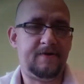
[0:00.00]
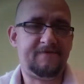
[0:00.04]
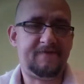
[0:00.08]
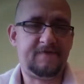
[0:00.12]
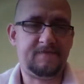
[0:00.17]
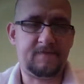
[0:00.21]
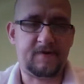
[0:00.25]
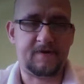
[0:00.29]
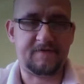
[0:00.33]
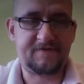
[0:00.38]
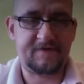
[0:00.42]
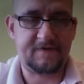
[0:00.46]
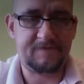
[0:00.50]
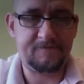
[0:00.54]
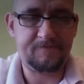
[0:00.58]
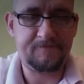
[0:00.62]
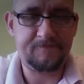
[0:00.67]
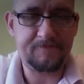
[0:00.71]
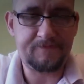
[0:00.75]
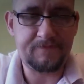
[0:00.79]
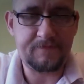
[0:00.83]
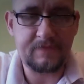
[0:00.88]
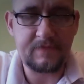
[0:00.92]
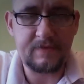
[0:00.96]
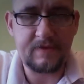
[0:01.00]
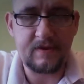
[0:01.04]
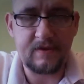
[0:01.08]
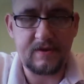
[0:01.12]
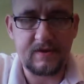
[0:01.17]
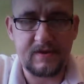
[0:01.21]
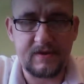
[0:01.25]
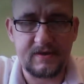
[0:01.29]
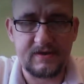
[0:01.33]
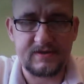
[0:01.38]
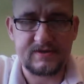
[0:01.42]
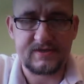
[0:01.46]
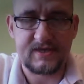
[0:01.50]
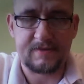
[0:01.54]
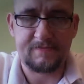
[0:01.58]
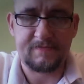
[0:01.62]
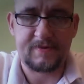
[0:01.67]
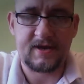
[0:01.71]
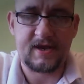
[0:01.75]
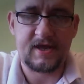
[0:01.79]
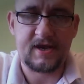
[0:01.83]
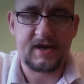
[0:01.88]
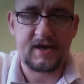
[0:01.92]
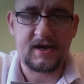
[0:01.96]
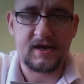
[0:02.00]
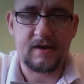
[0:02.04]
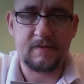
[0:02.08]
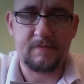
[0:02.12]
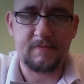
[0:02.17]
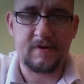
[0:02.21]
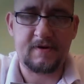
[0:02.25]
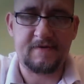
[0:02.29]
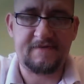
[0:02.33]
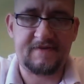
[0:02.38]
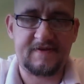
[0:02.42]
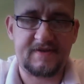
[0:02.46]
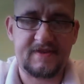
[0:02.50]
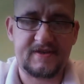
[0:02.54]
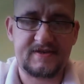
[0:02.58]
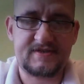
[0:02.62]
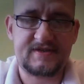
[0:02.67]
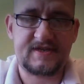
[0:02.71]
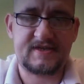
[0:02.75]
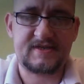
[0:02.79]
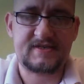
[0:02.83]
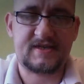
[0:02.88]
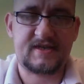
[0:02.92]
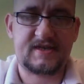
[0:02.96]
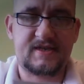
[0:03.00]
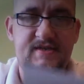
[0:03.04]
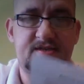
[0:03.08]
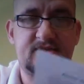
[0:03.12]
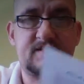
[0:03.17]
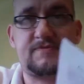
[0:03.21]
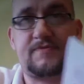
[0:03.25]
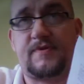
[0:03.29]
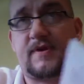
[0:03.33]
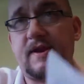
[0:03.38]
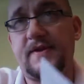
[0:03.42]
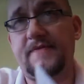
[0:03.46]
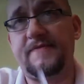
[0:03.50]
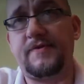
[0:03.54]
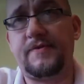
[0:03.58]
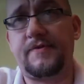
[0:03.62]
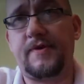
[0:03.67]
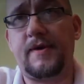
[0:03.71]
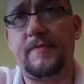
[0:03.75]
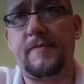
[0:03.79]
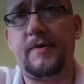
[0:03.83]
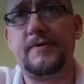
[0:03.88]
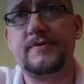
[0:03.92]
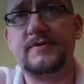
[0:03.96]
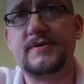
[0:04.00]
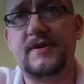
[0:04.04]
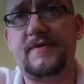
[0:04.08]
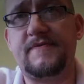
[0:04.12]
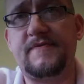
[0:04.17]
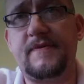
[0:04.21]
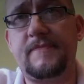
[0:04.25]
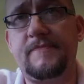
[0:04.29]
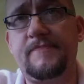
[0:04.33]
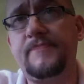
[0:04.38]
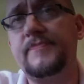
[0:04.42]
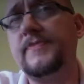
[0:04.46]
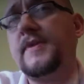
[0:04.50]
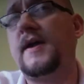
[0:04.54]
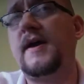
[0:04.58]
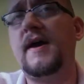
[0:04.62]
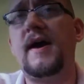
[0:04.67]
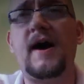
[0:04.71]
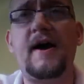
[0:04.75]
Puffin Muffin is a banana nut muffin that tastes like it's right out of your grandma's oven.